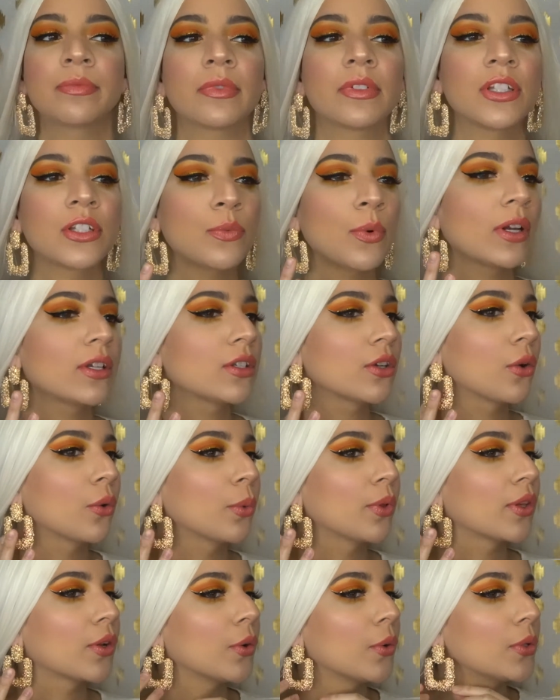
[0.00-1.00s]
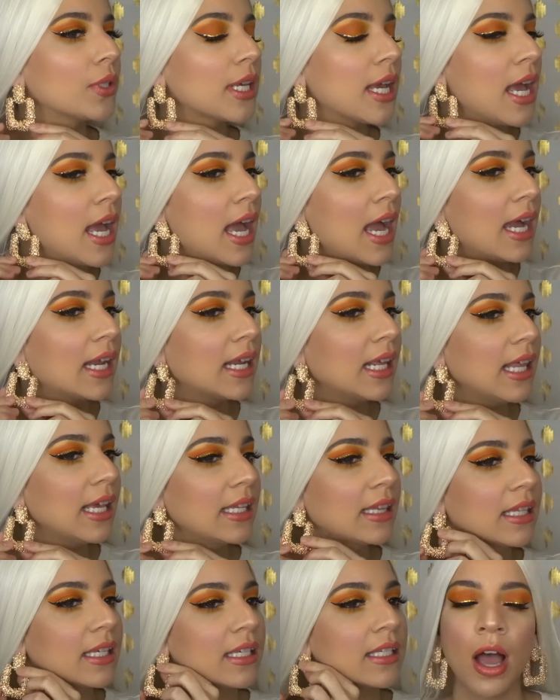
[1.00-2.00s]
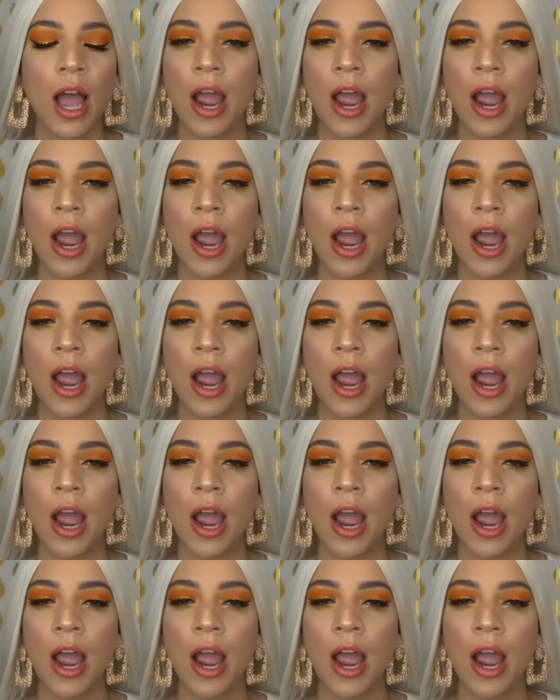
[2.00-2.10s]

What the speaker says: just wanted to go with gold, and I like these.